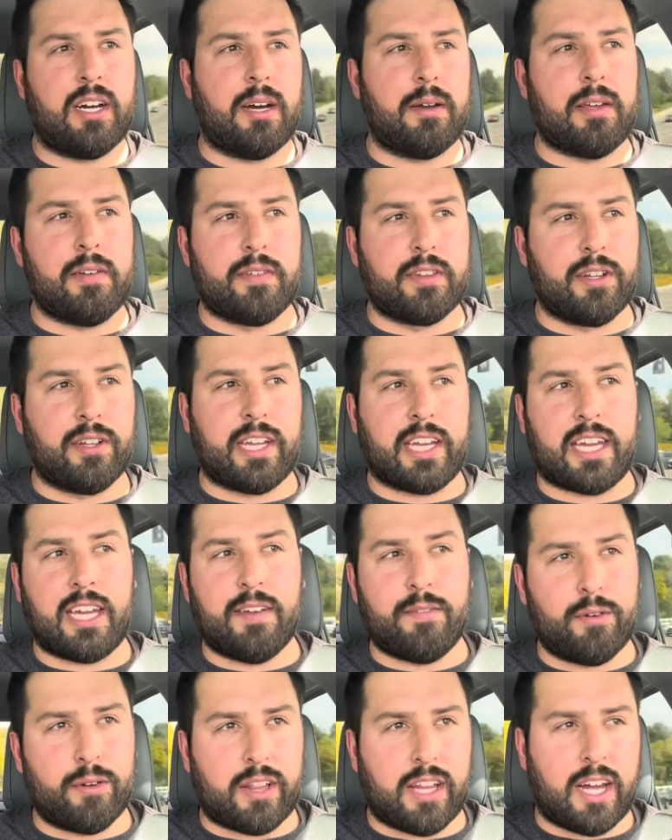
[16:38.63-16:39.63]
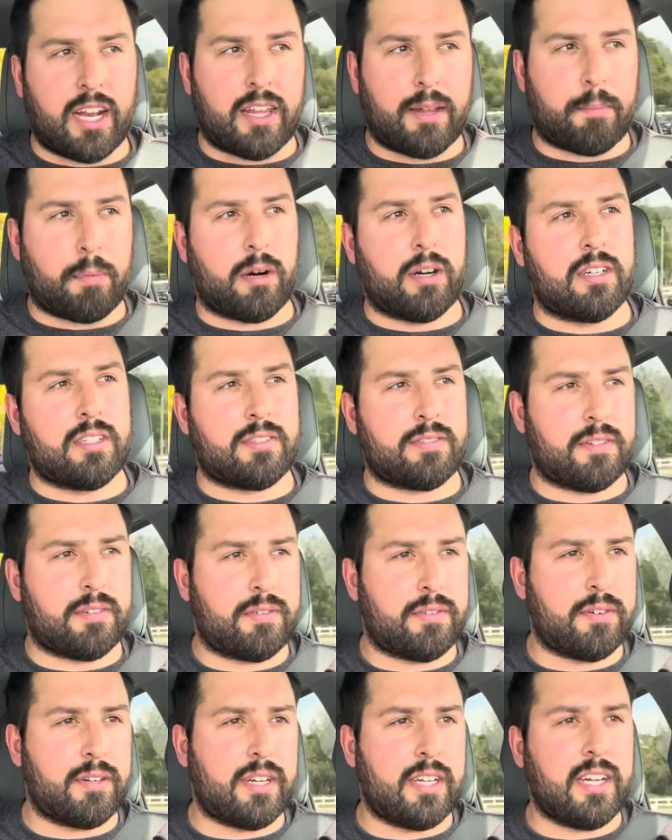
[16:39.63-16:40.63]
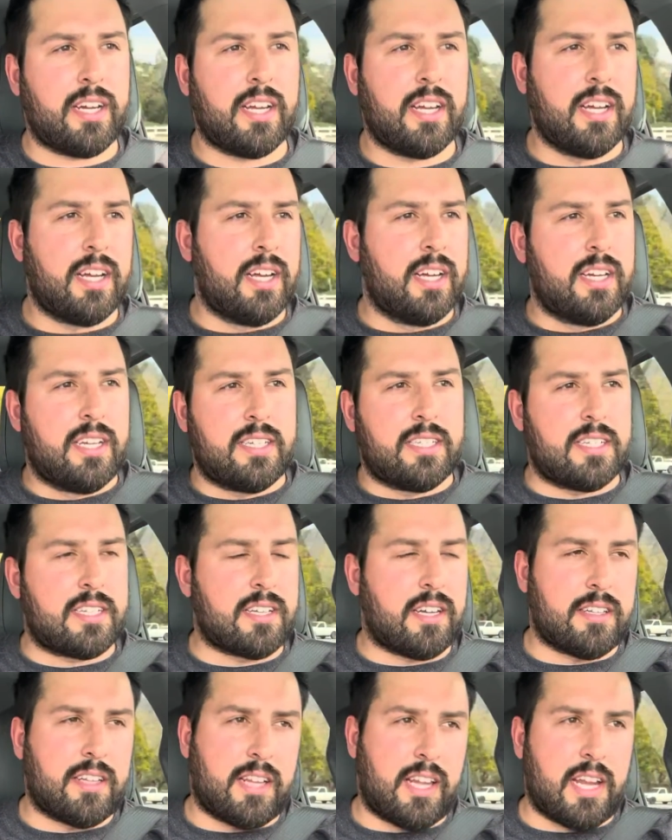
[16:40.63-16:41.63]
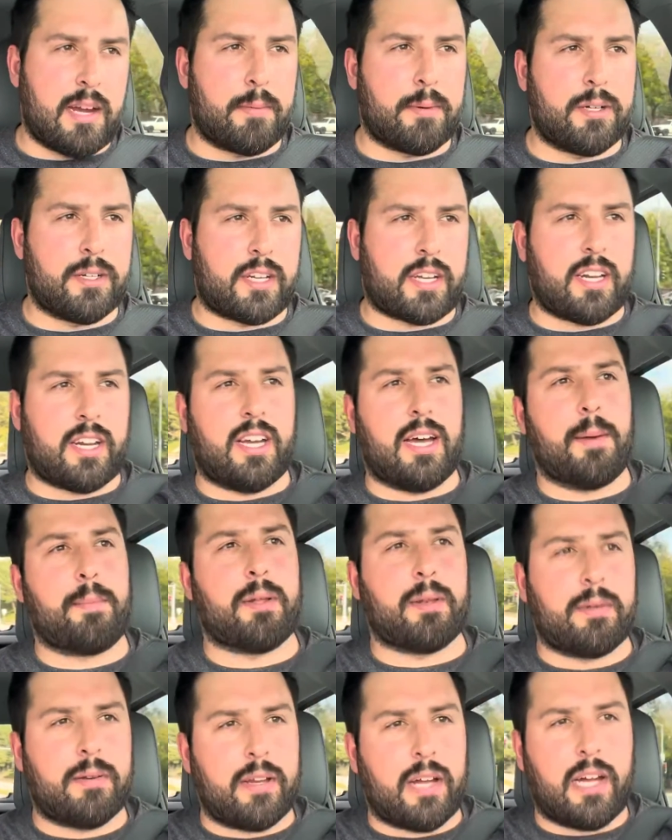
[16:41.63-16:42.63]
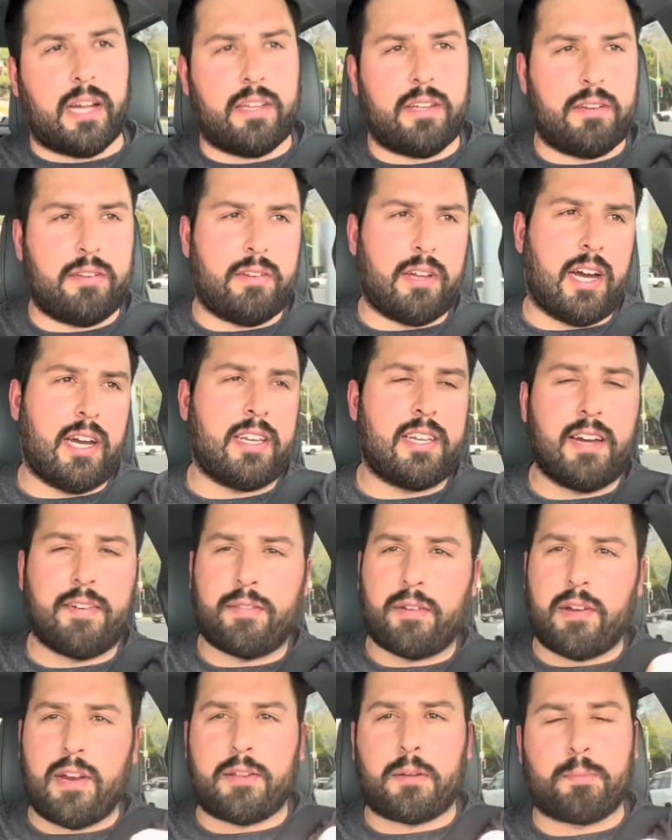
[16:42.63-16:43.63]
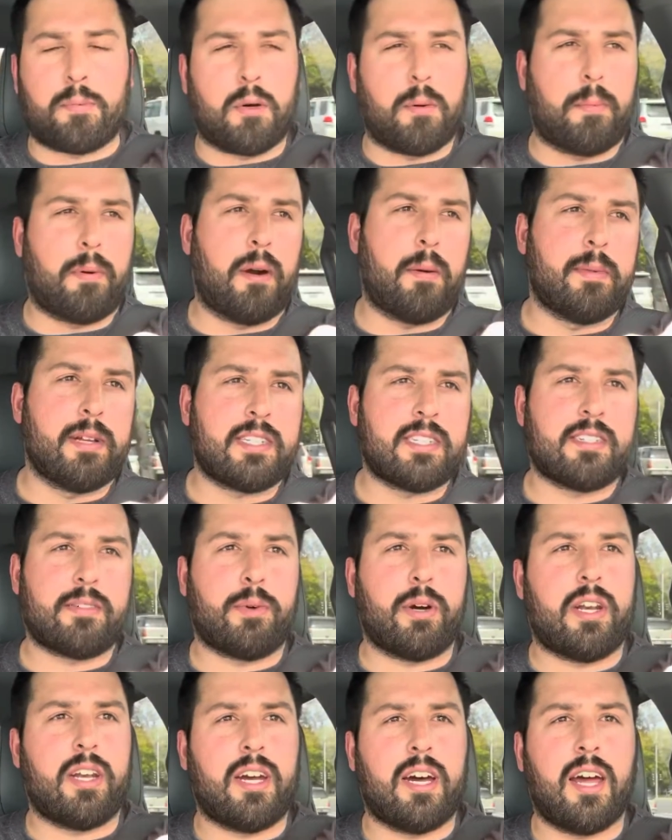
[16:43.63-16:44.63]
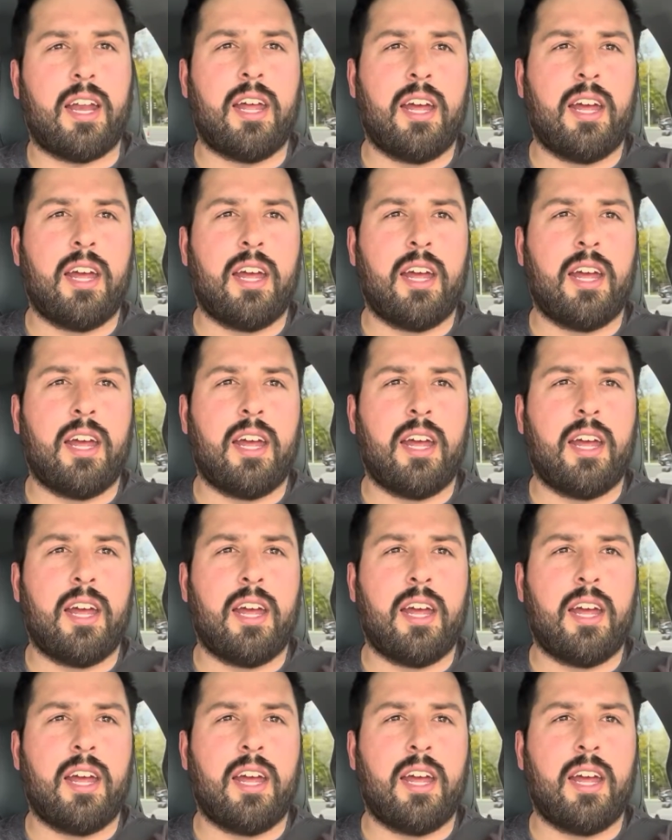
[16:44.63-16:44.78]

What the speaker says: Even though they give you a lot of the parts for free, just all the labor to hook it up, and I definitely have to pull permits and whatnot.